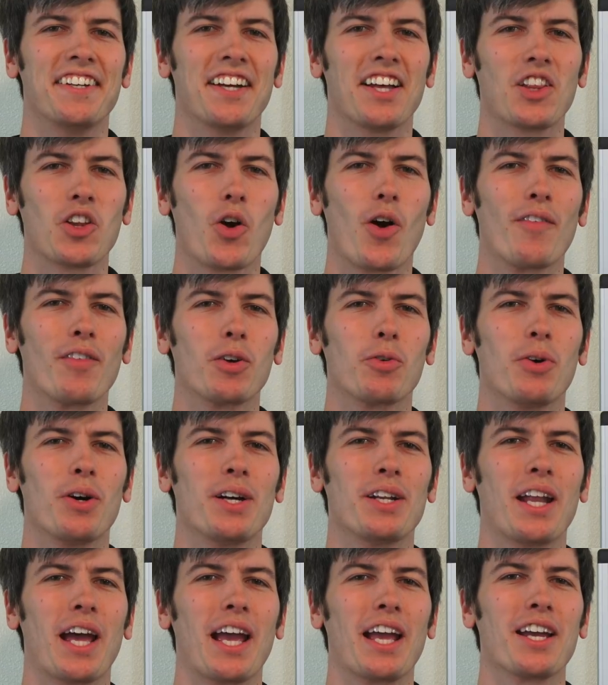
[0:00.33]
Hello
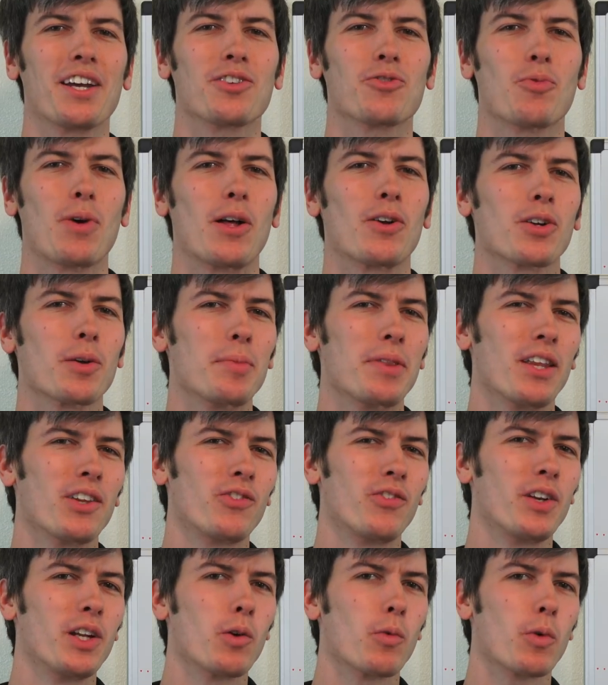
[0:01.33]
everyone and welcome. In
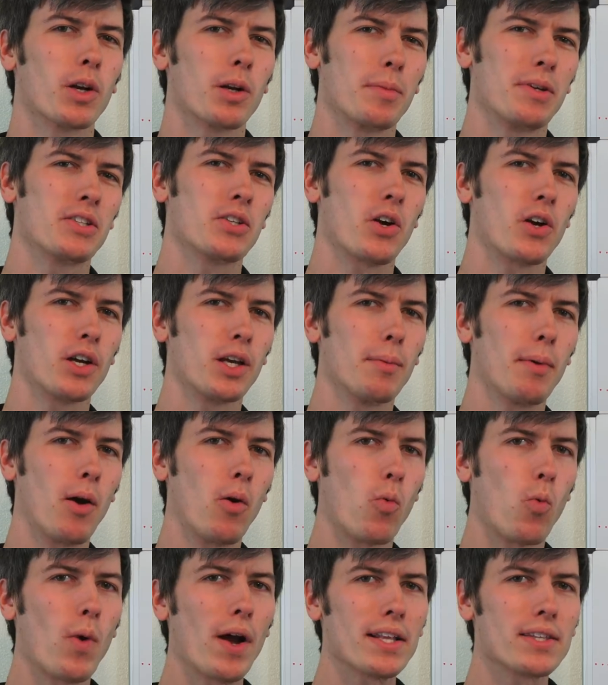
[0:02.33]
this video we're going to be talking
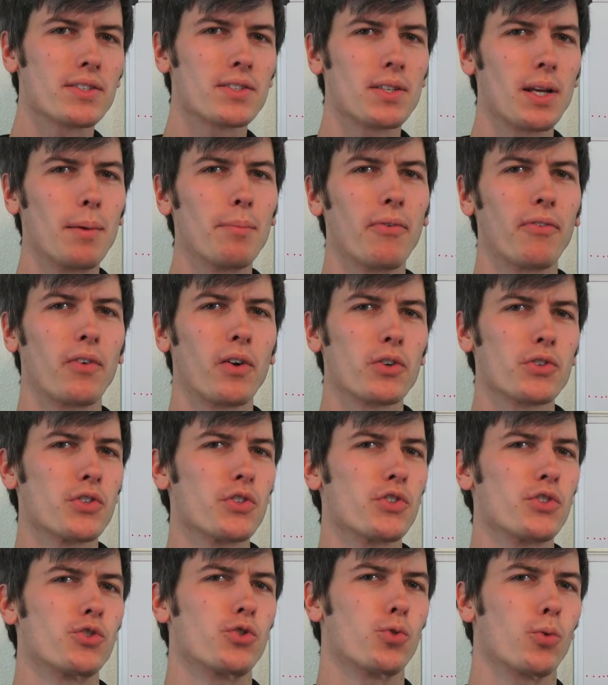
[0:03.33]
about wet sump
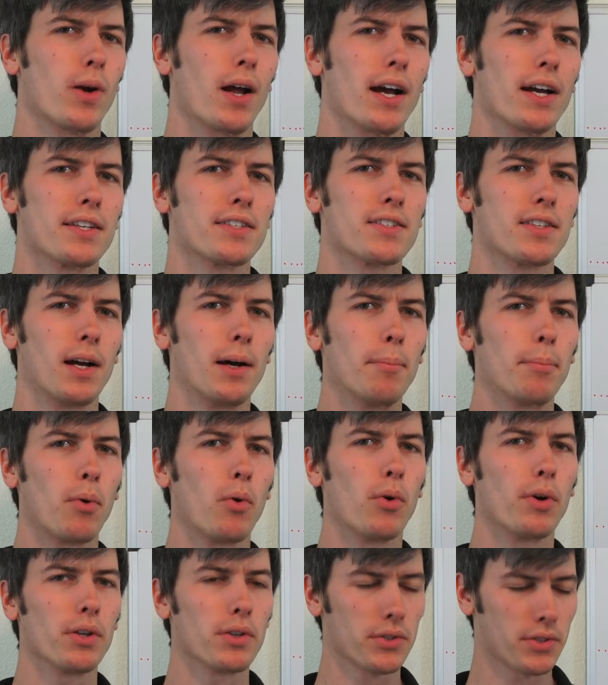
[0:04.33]
versus dry sump
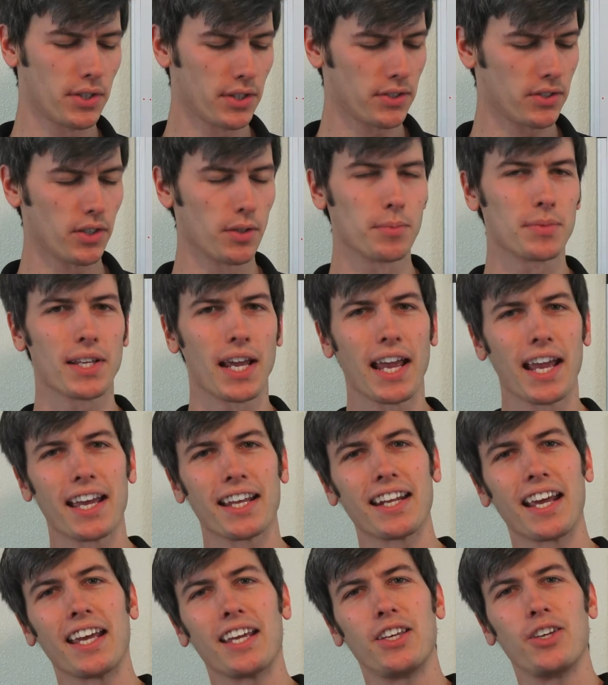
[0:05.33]
oil systems,
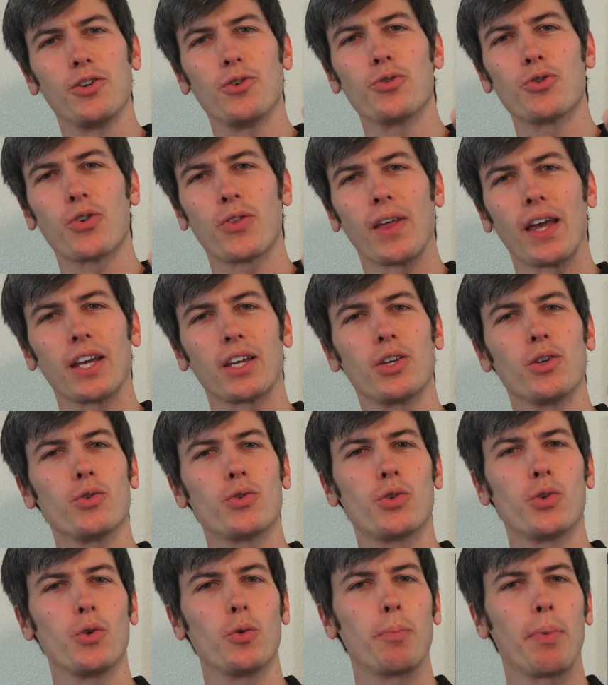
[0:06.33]
and a huge thank you
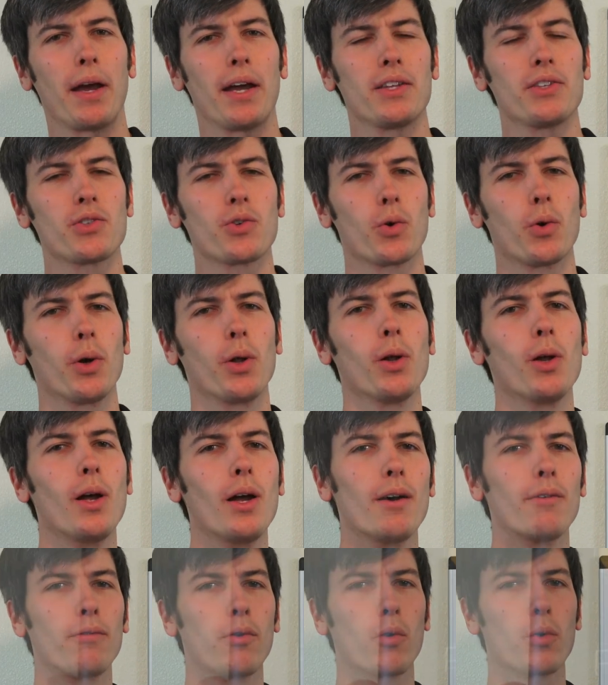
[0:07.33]
to Pennzoil
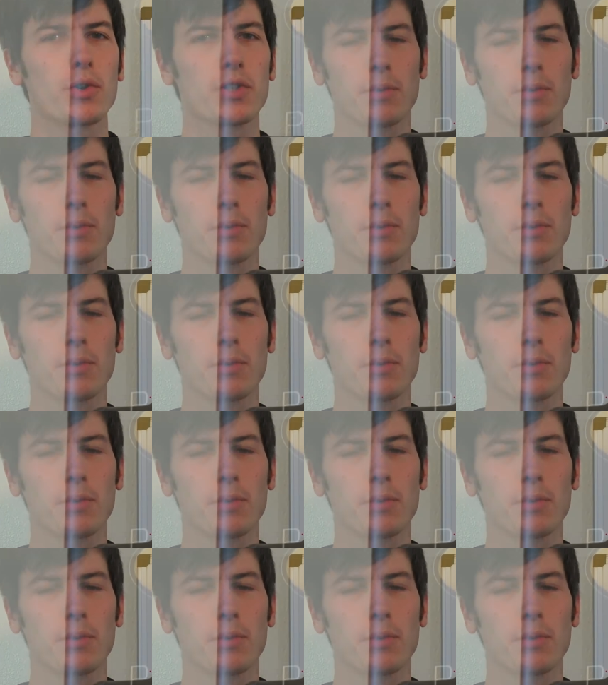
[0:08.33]
for